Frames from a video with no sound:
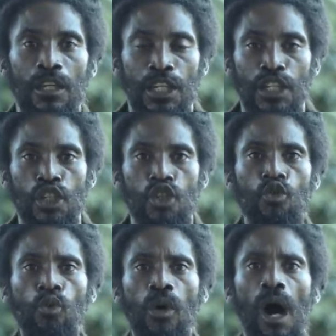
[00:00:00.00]

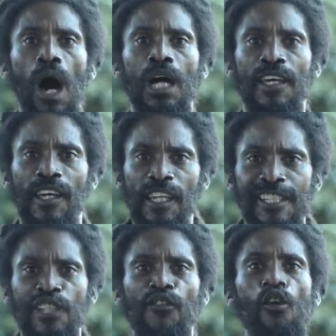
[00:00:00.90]
Yeshua is
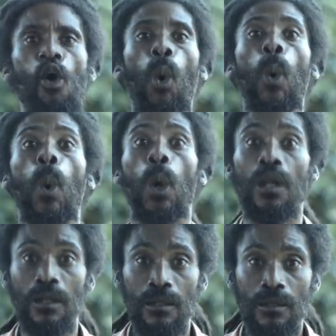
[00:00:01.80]
for
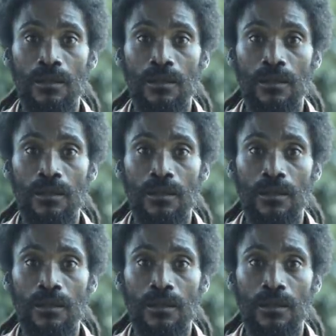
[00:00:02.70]
all.